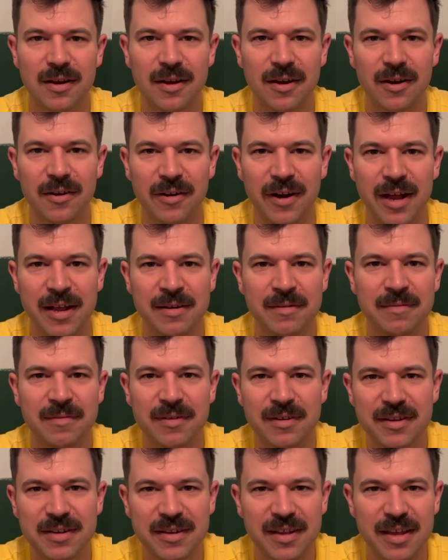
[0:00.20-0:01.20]
All right,
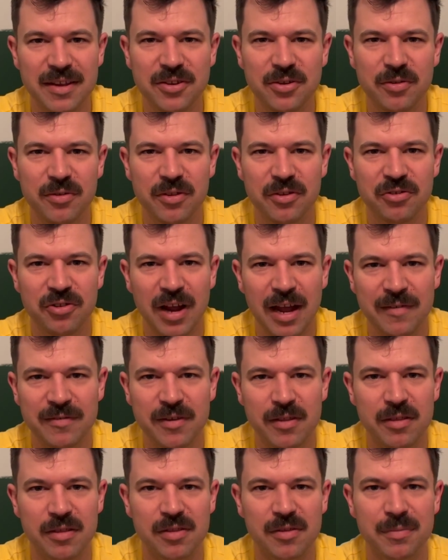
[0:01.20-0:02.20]
day 2 of the draft
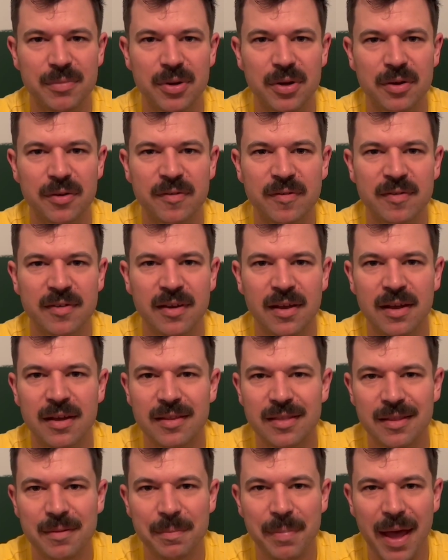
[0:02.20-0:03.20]
is in the books.
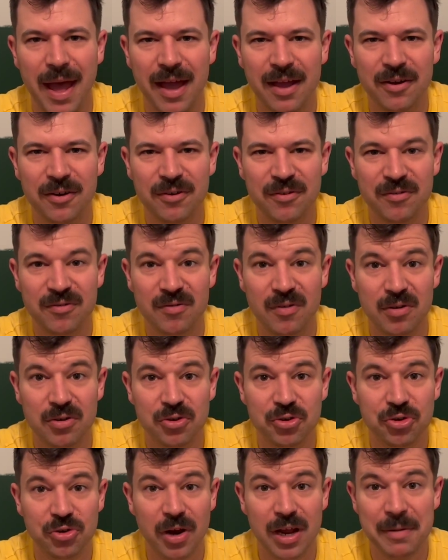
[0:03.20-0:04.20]
The Packers
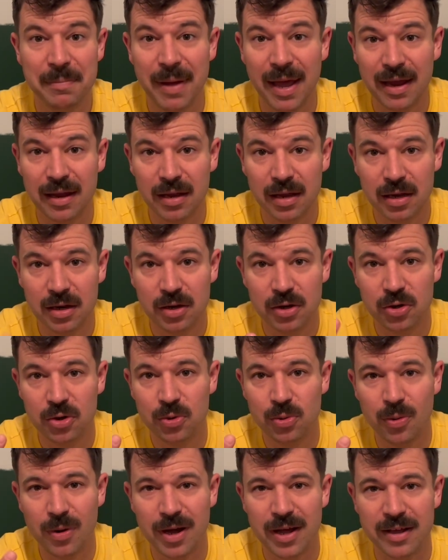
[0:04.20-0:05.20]
trade back
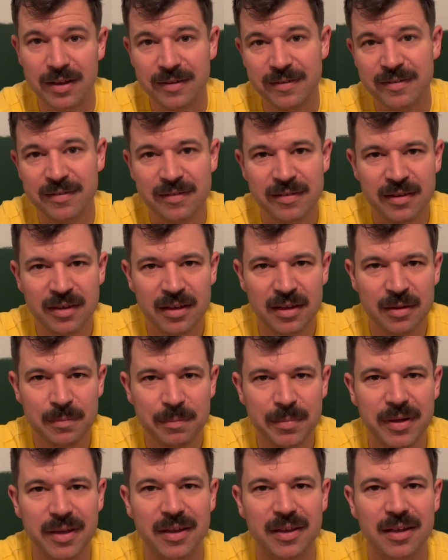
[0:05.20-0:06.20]
twice,
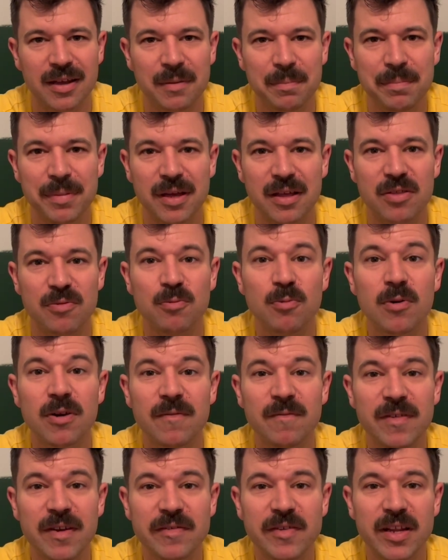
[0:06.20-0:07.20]
picking up picks
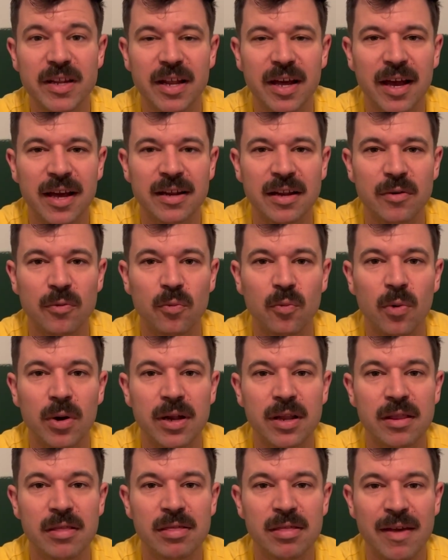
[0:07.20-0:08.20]
159 and
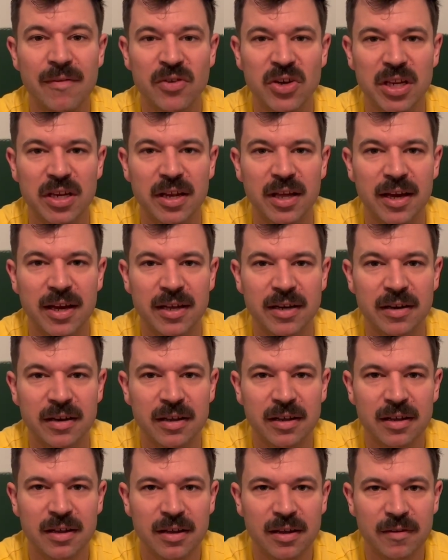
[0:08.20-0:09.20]
179
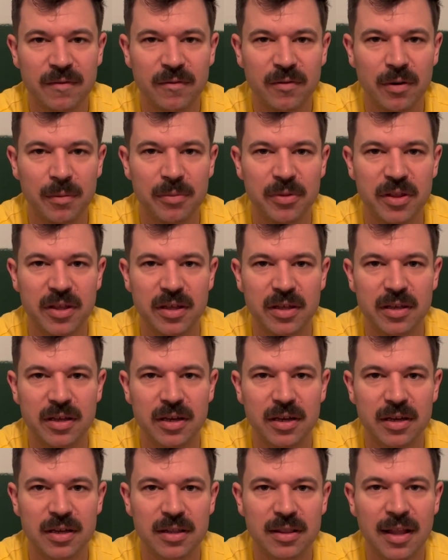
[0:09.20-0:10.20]
from the
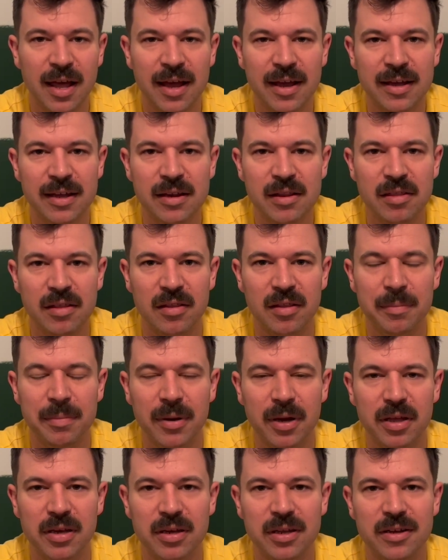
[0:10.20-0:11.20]
Lions and the
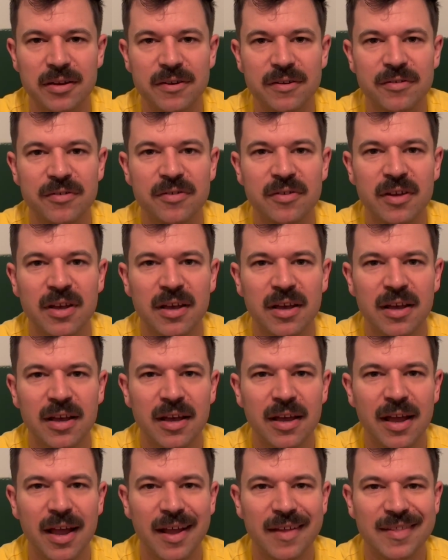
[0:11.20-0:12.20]
Buccaneers,
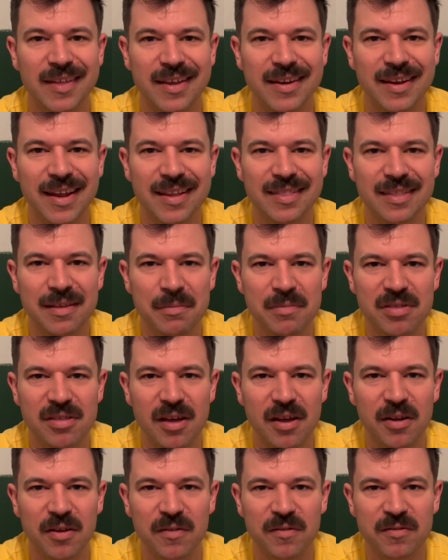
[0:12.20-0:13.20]
and they net
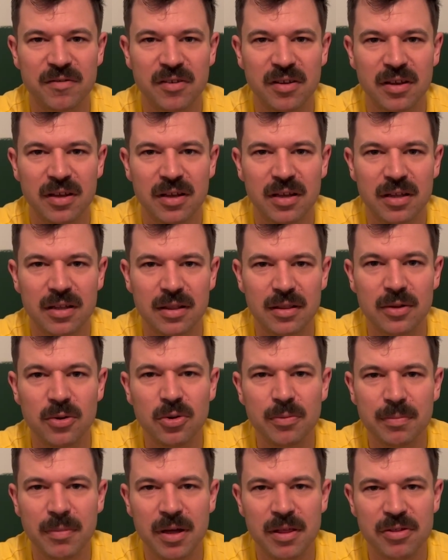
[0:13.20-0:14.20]
themselves Luke
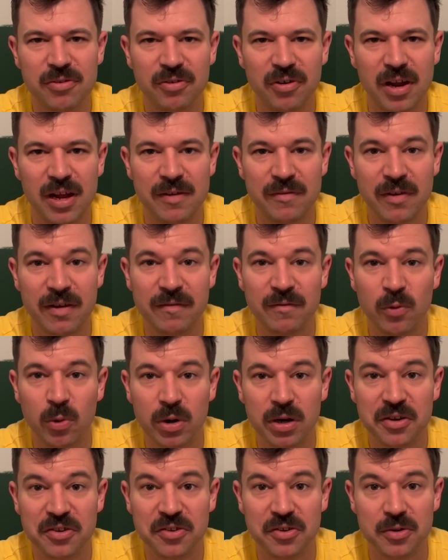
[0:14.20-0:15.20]
Musgrave at
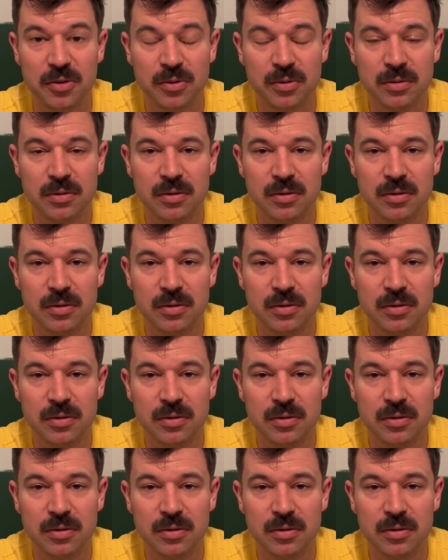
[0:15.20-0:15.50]
42,